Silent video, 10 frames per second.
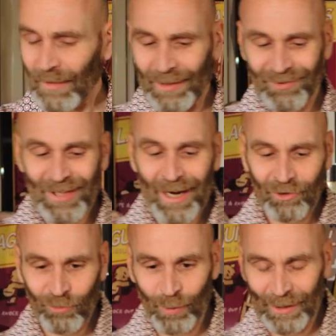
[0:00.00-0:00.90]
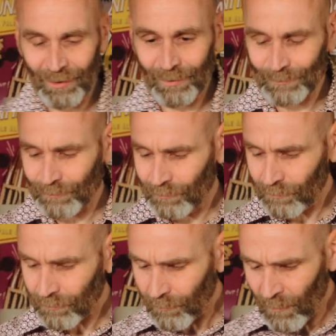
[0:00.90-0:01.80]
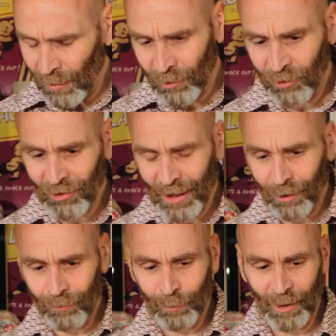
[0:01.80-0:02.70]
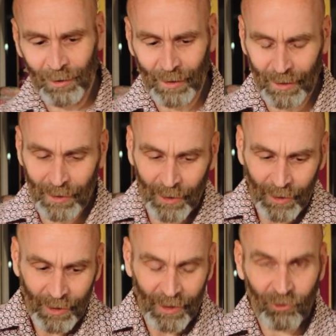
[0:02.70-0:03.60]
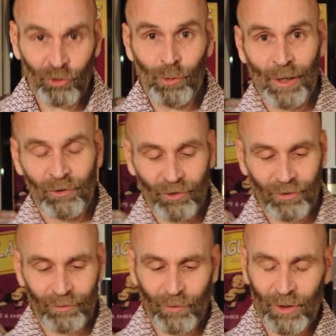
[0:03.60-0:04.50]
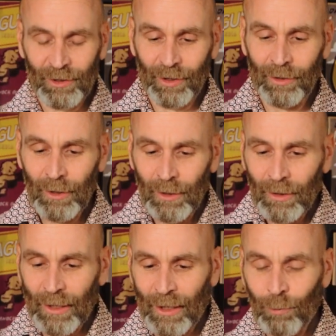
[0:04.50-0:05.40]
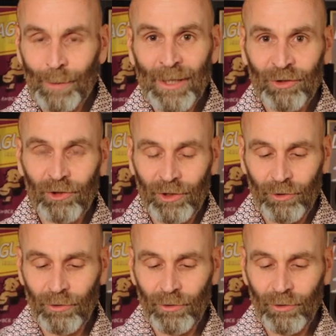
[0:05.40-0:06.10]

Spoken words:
it starts with, I'm going to start off with, it's 2 ounces of vodka. What I'm actually going